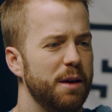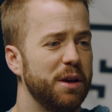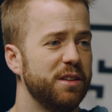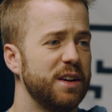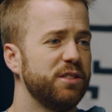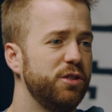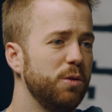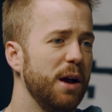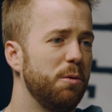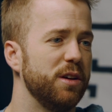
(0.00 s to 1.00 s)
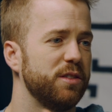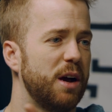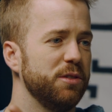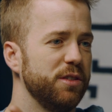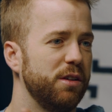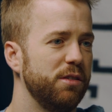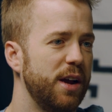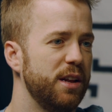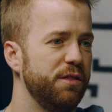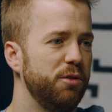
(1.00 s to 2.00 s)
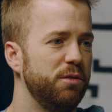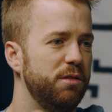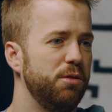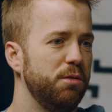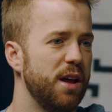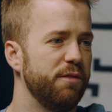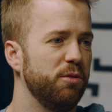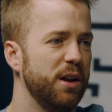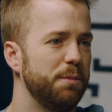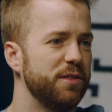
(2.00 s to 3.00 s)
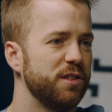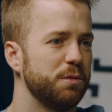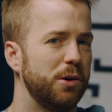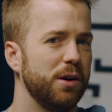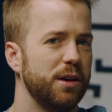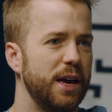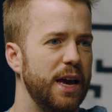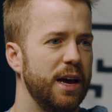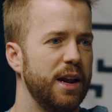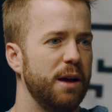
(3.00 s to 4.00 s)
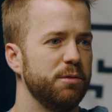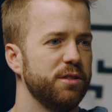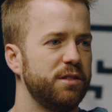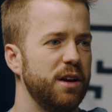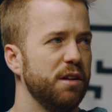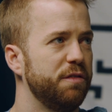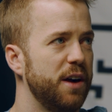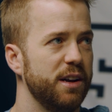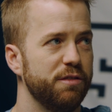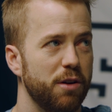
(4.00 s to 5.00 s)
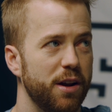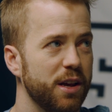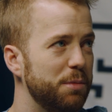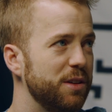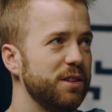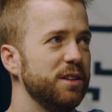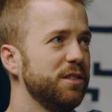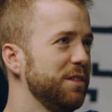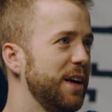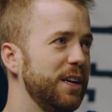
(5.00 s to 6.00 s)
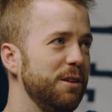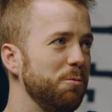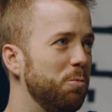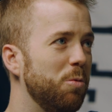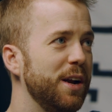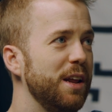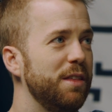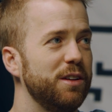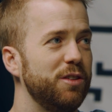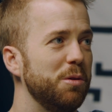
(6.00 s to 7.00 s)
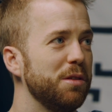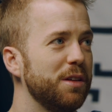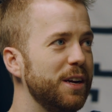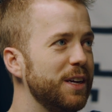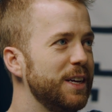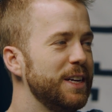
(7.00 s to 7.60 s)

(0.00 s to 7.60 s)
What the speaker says: Because that's who I was. I was a creative who never read a business book, and I was terrified of running a business. I didn't want anything to do with it.